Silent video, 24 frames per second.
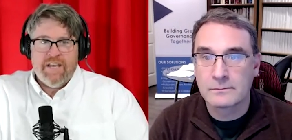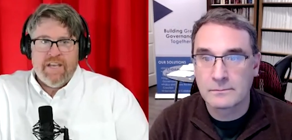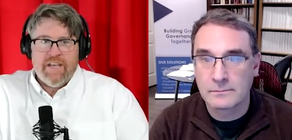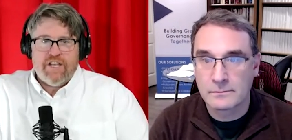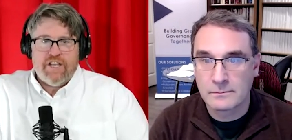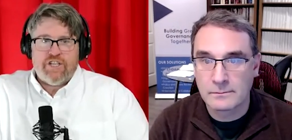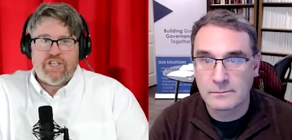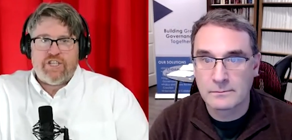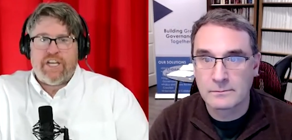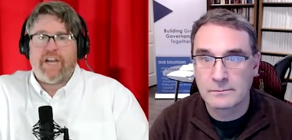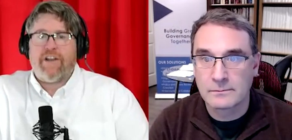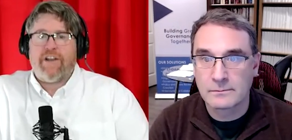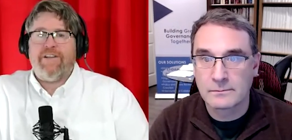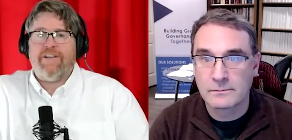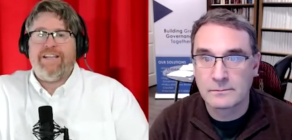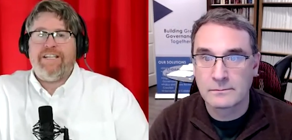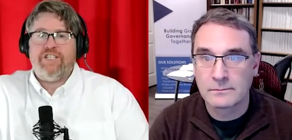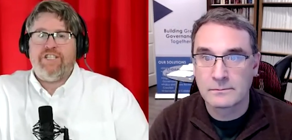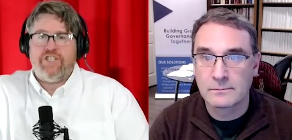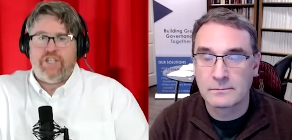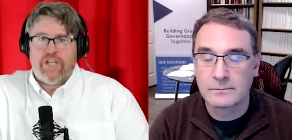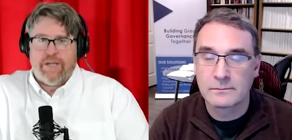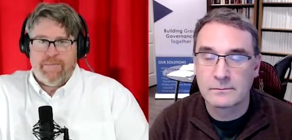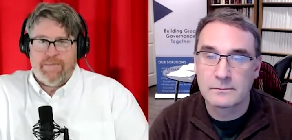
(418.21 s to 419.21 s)
Speaker 1: Sherry
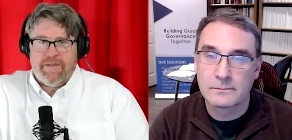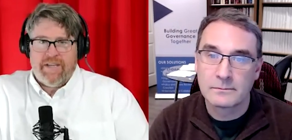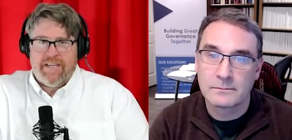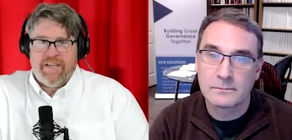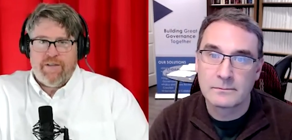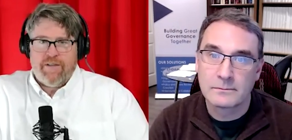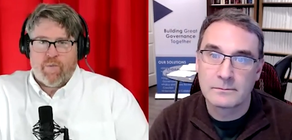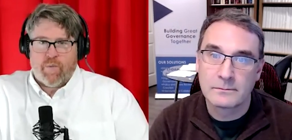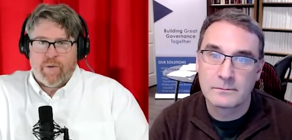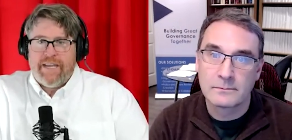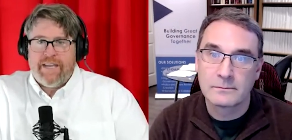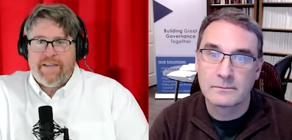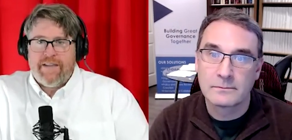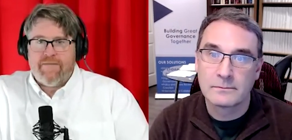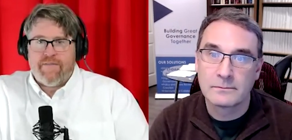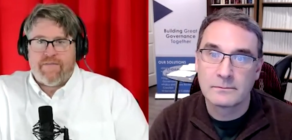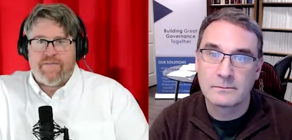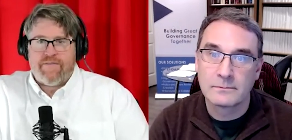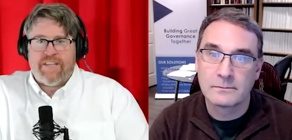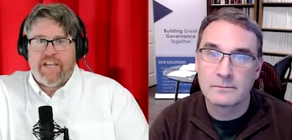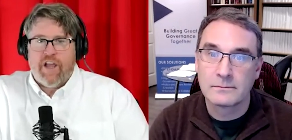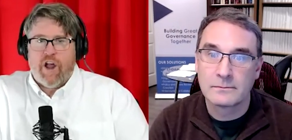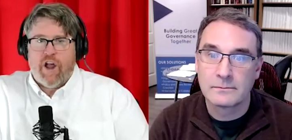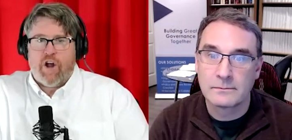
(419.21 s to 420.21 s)
Jimmy Reeve of
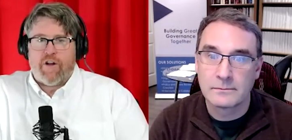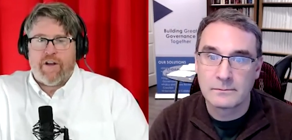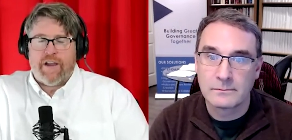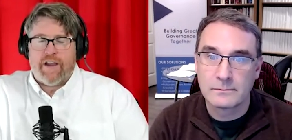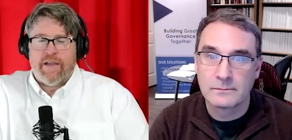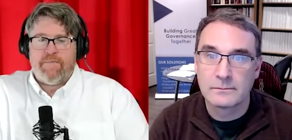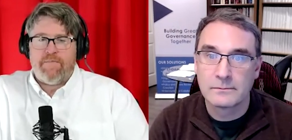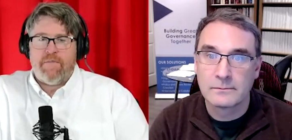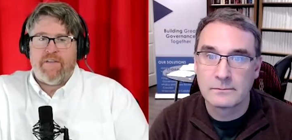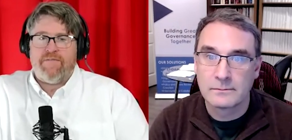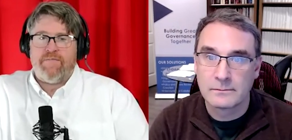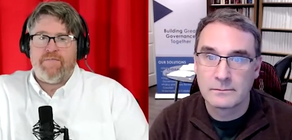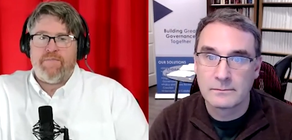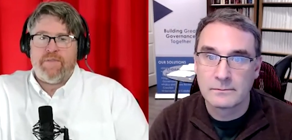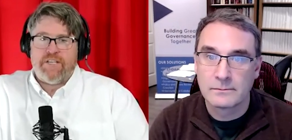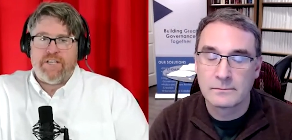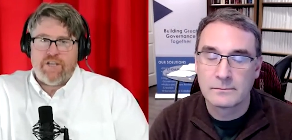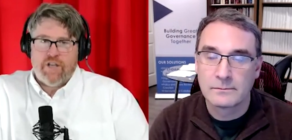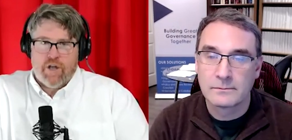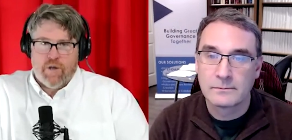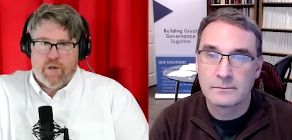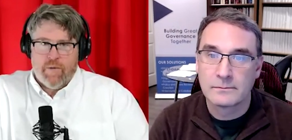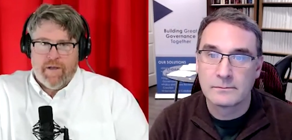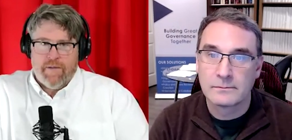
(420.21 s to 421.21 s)
the RM of
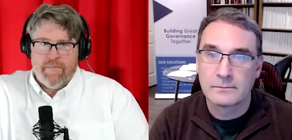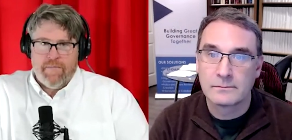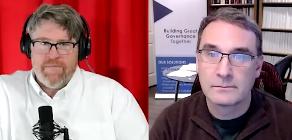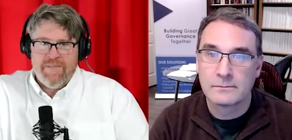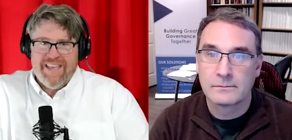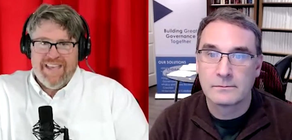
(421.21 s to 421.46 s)
Meota